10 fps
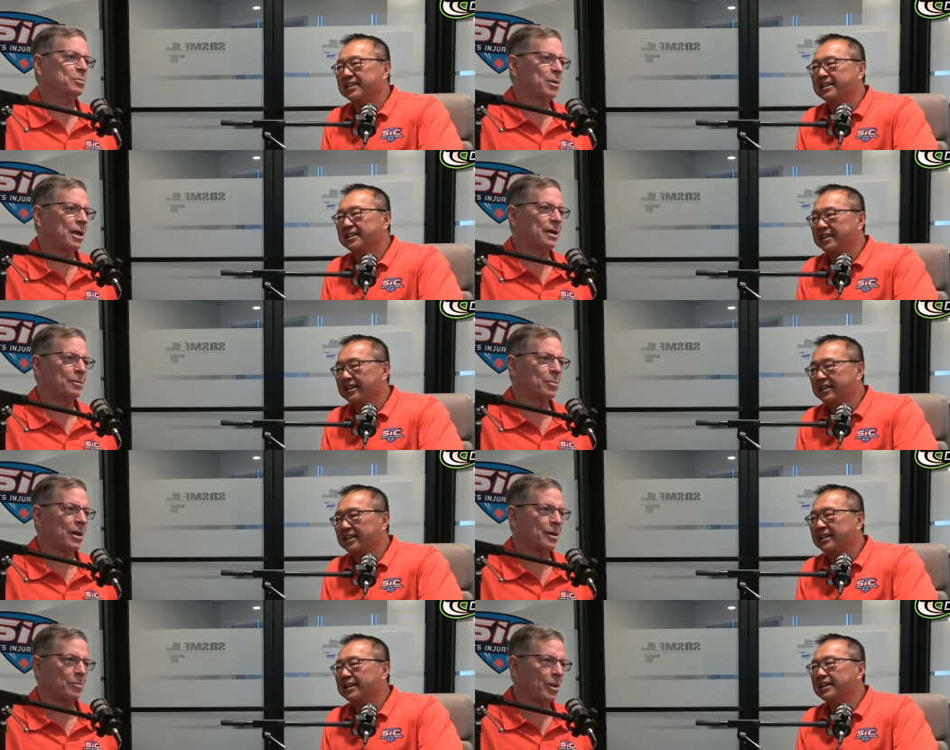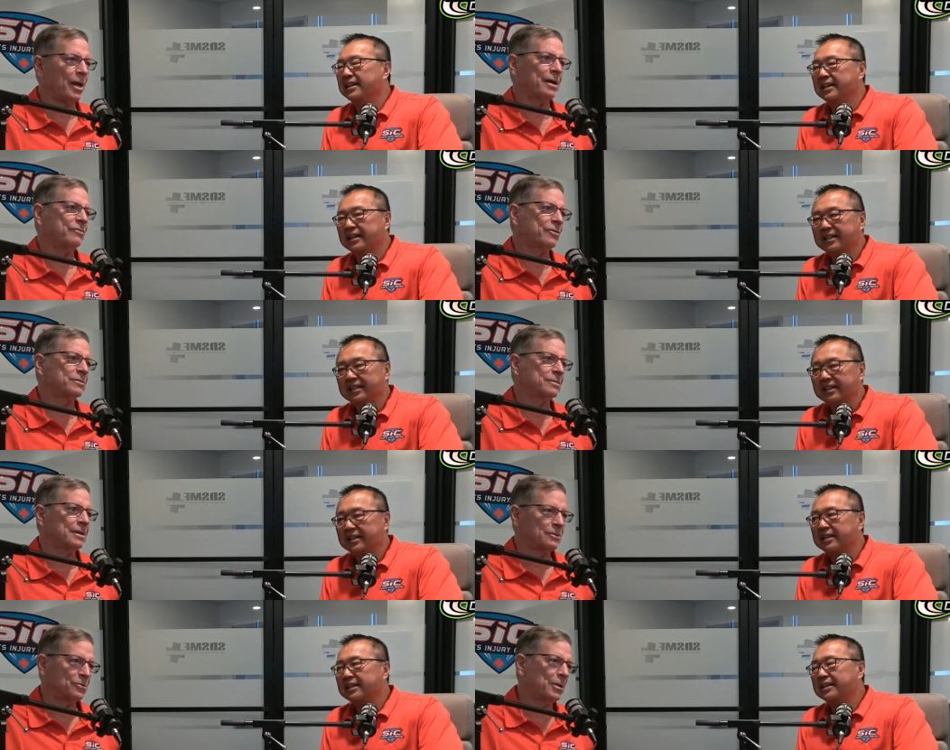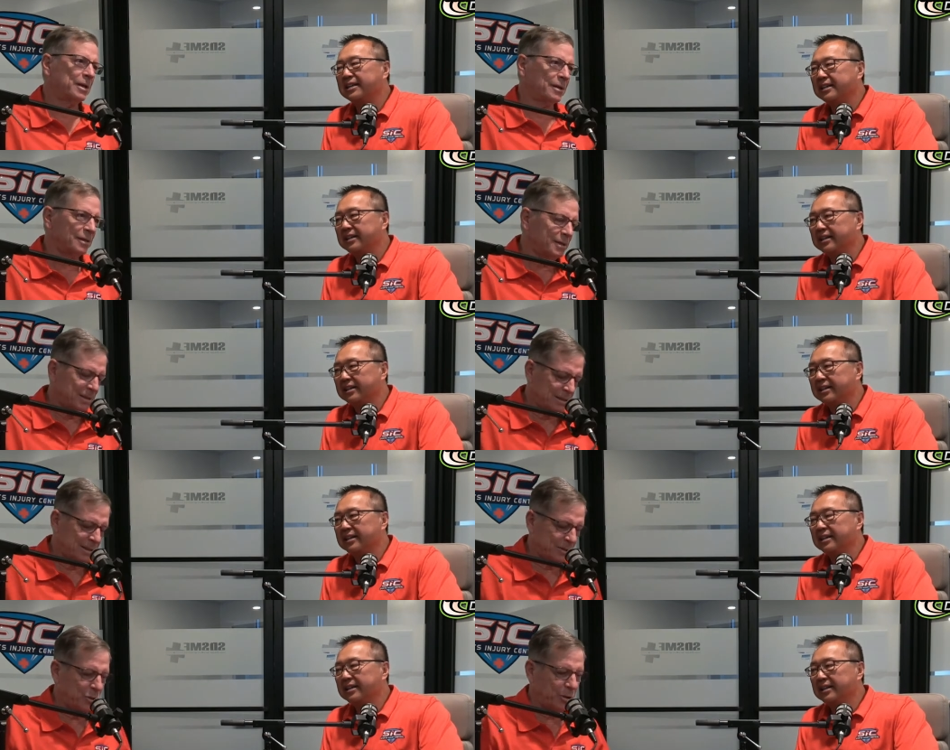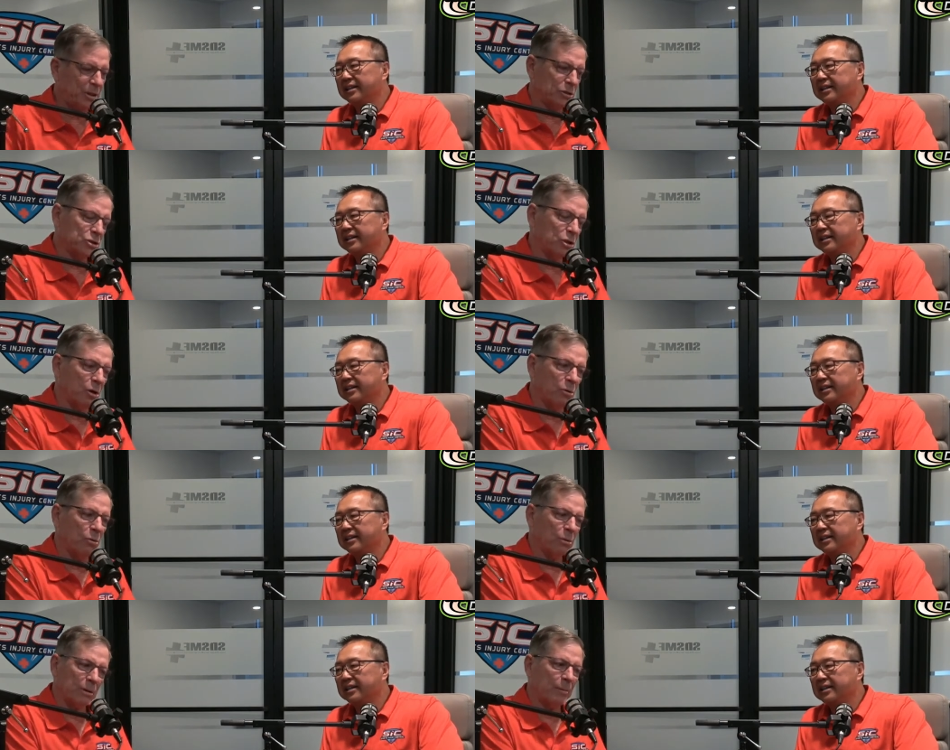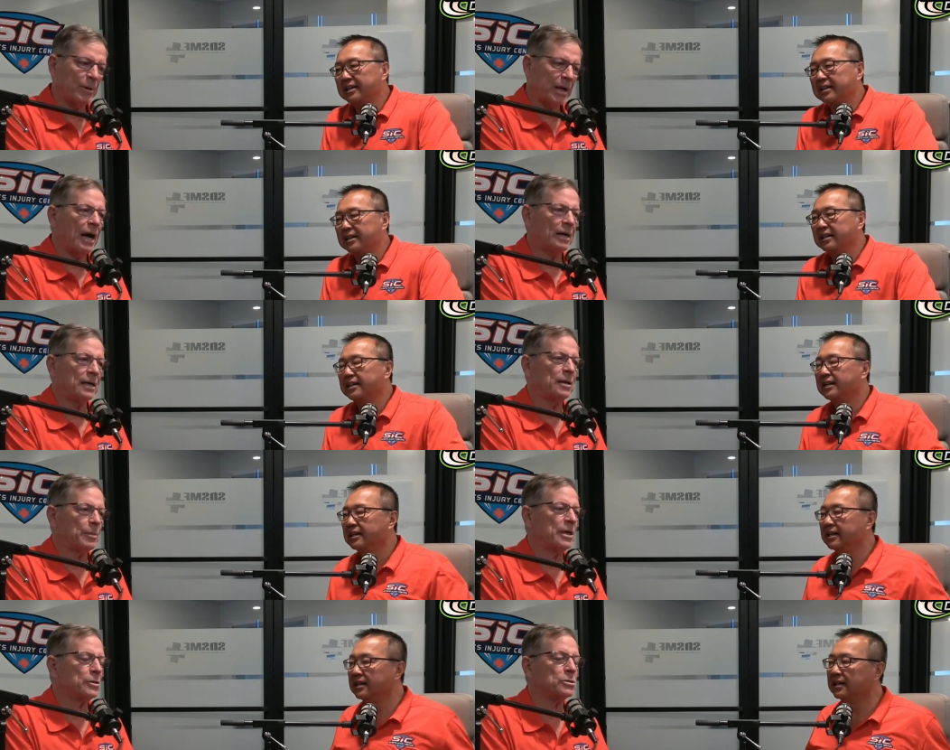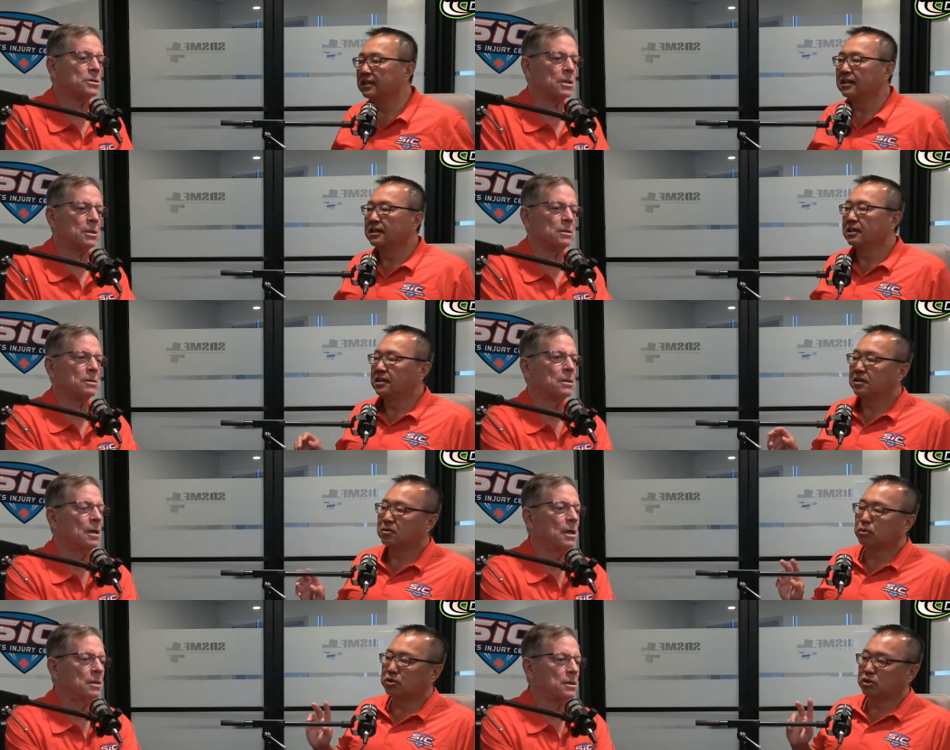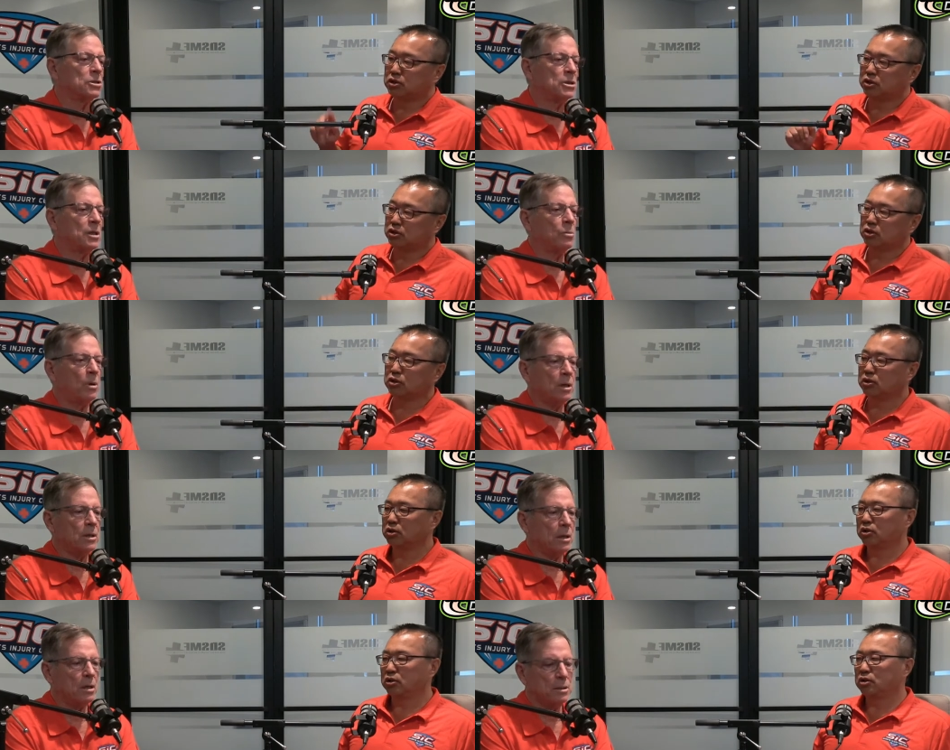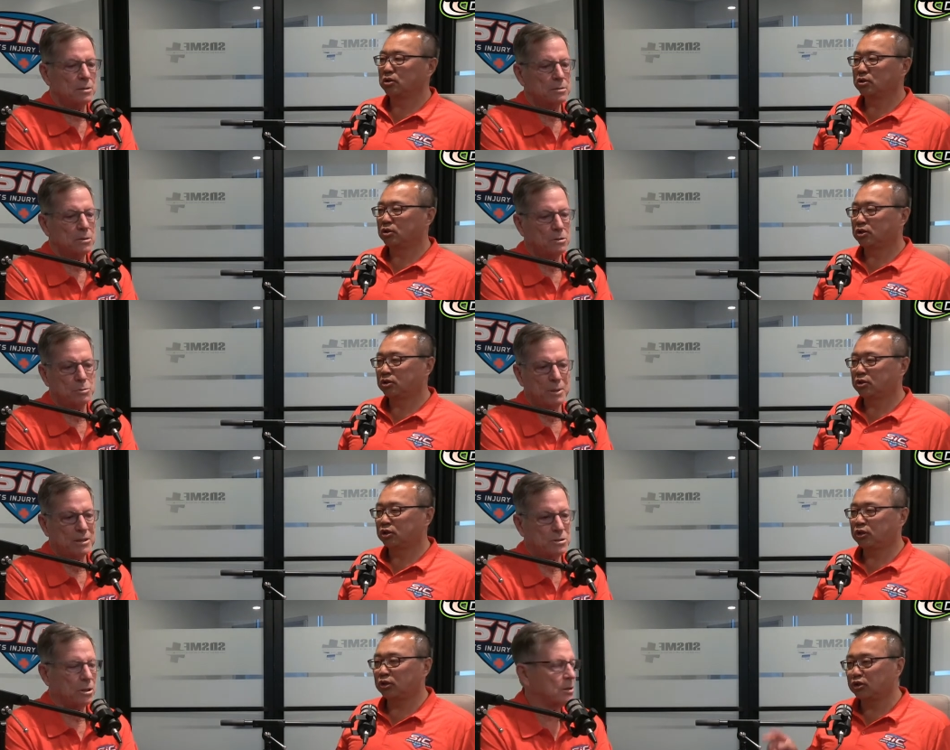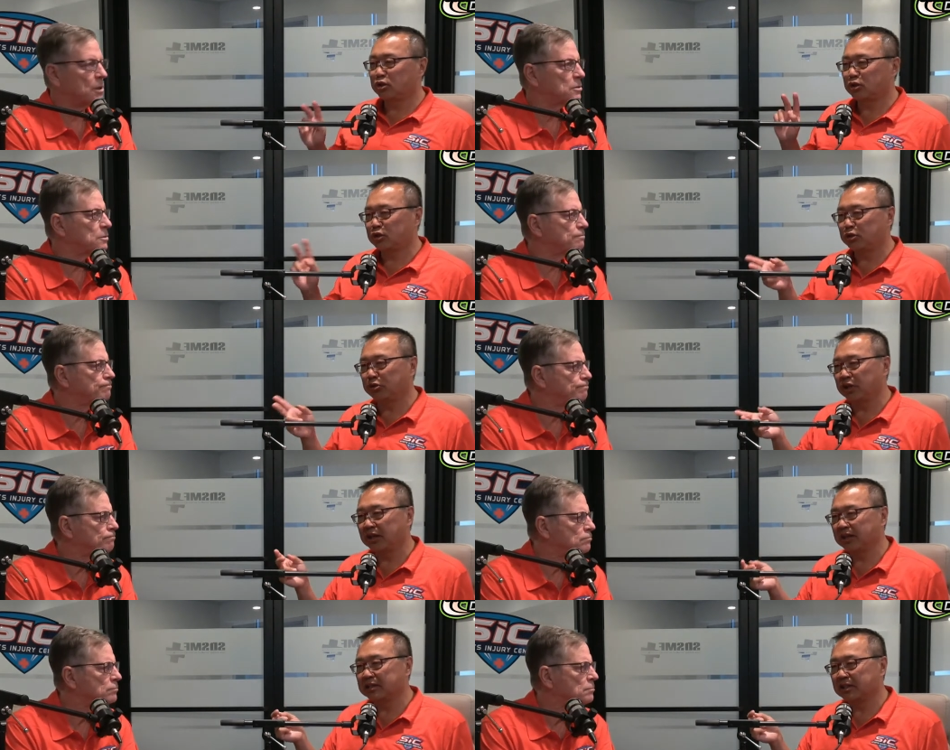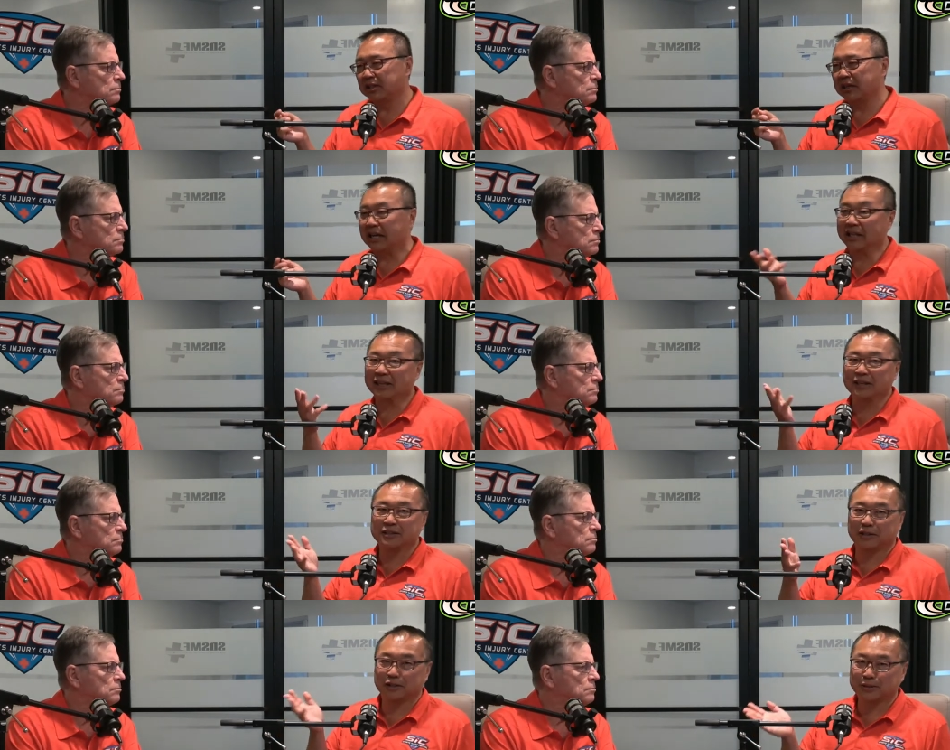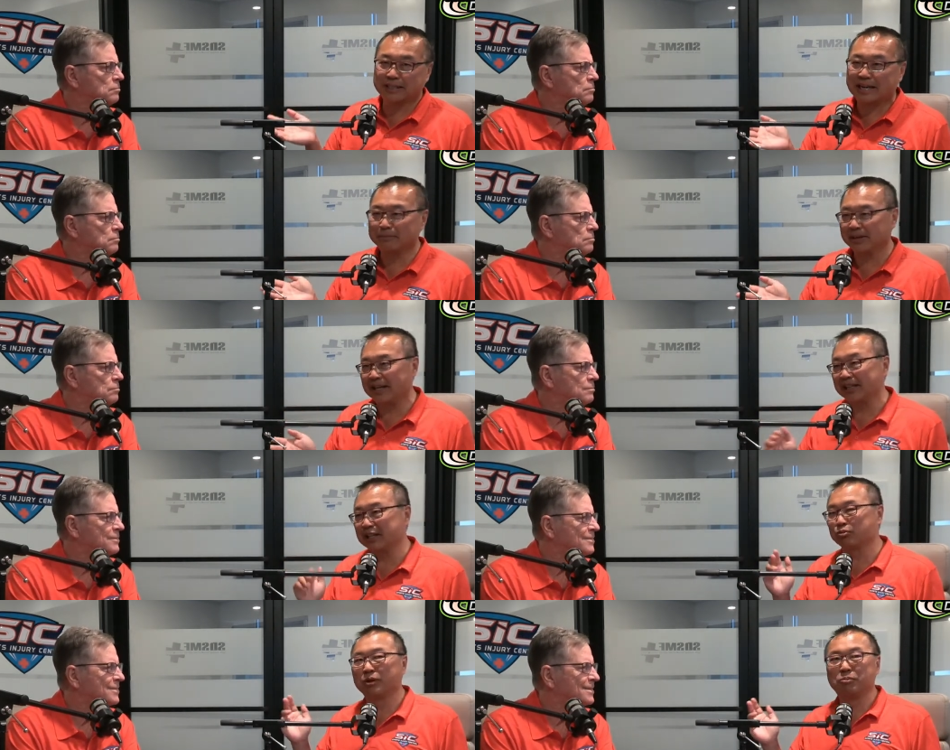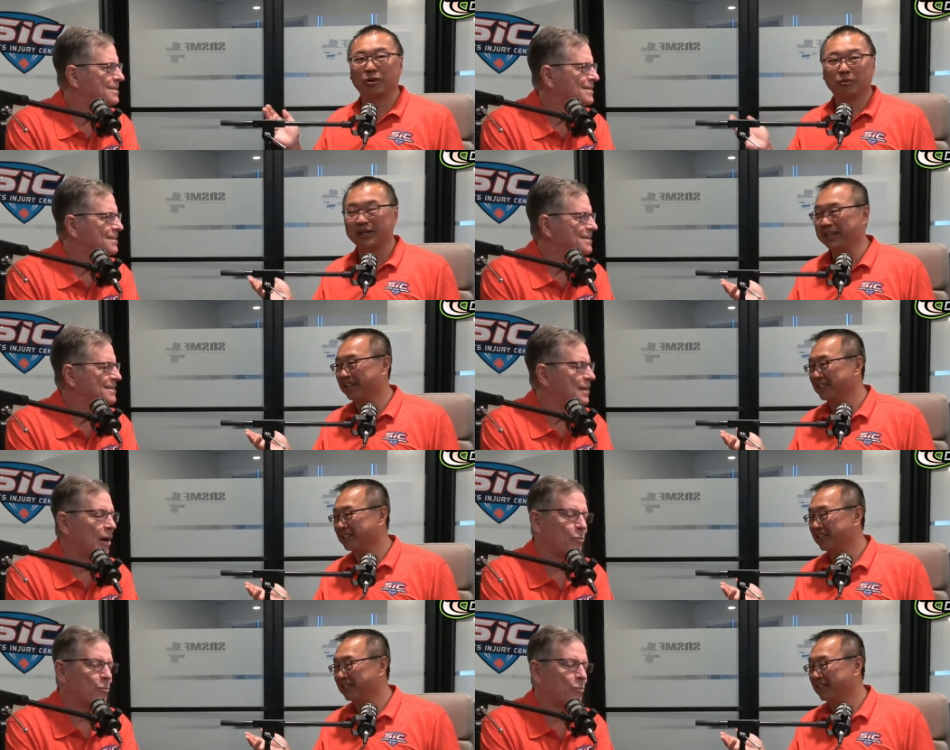Speaker 1: play and play and play for like 20 two years. So I mean, I, it'll be interesting well, to
Speaker 2: see what uh, Coach Belichick does. Two things I think he's going to go with Zappe at least one more week. I'm see,